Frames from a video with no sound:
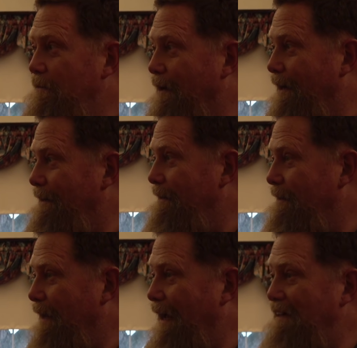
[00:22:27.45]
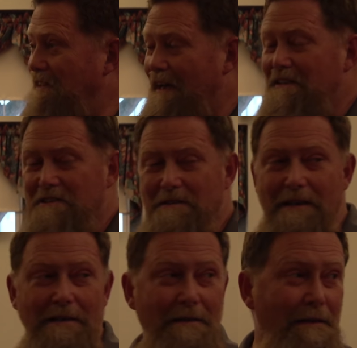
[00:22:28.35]
But it has a
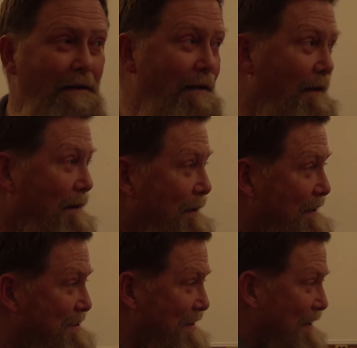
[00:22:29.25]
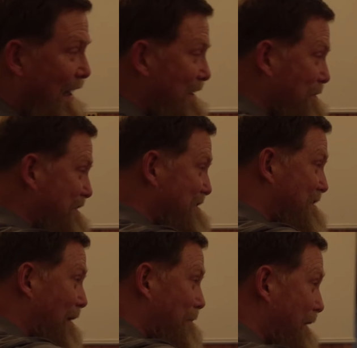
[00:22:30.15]
history. You can see 90, we just
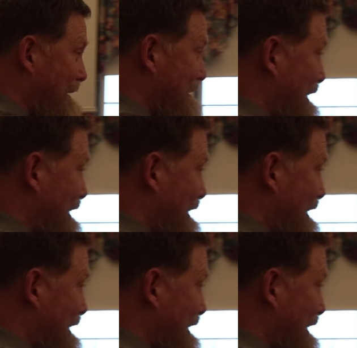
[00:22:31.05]
celebrated